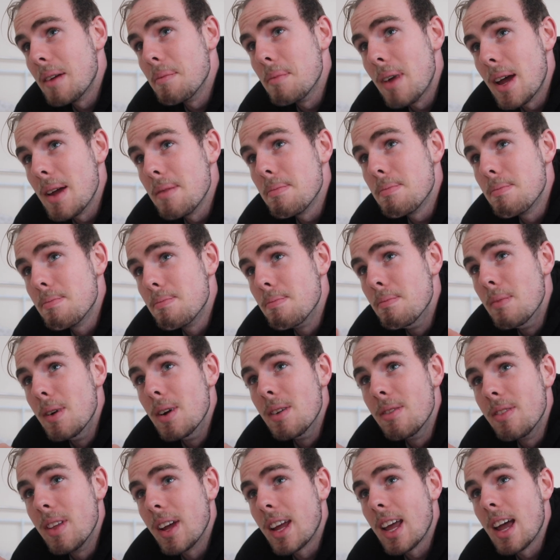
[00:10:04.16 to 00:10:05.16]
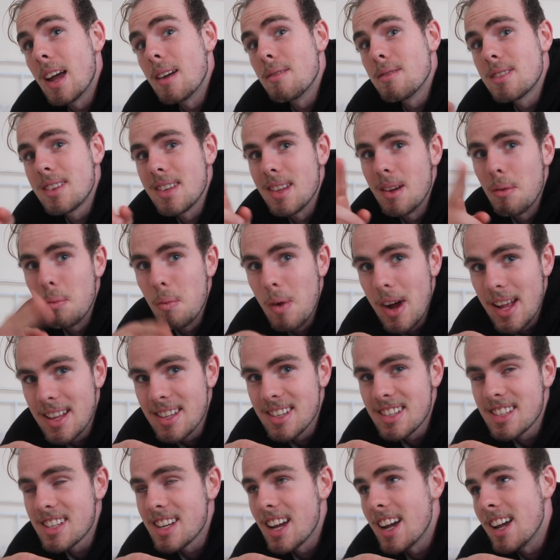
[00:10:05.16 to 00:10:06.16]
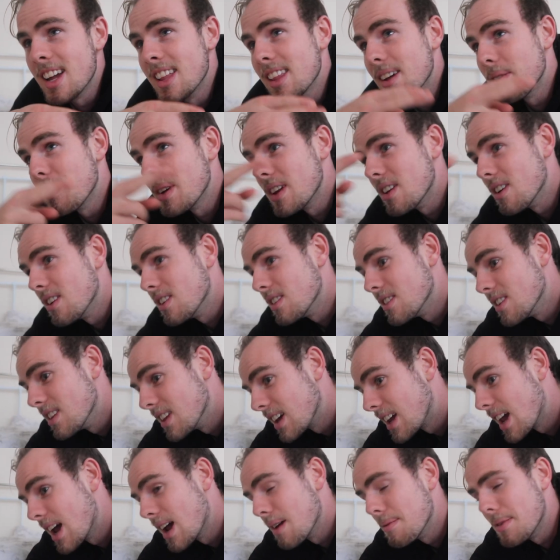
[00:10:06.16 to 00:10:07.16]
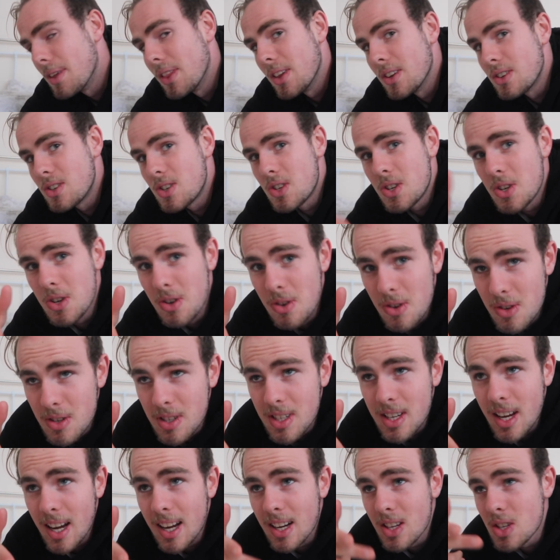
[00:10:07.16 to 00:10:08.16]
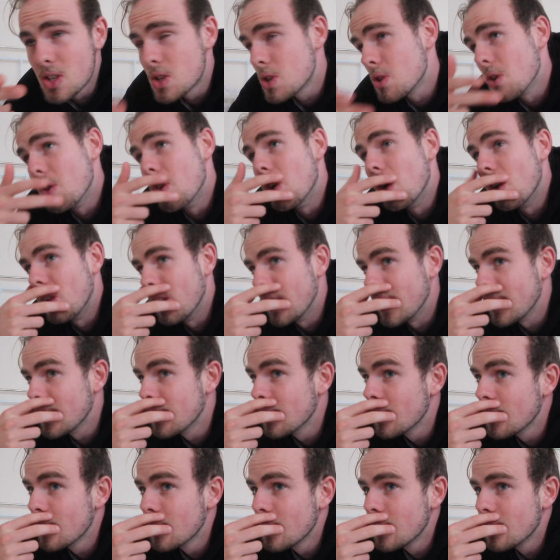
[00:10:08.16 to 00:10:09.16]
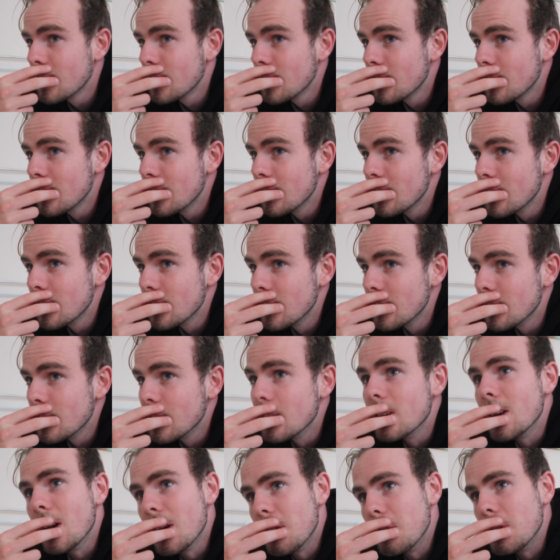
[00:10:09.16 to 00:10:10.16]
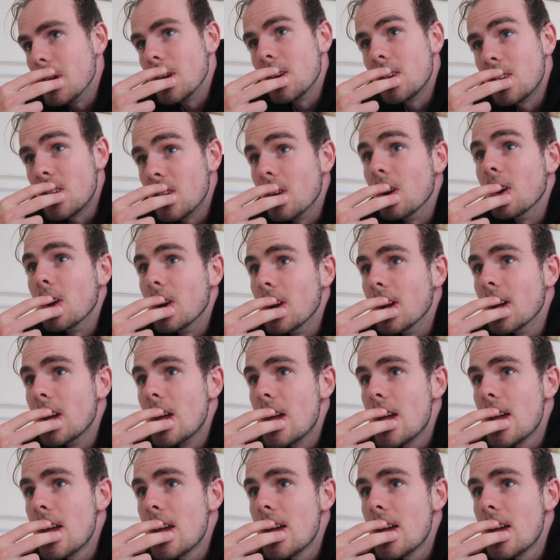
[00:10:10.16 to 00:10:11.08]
they may move the game to the Wednesday and then we don't do the game on the Tuesday, surely. No, we should.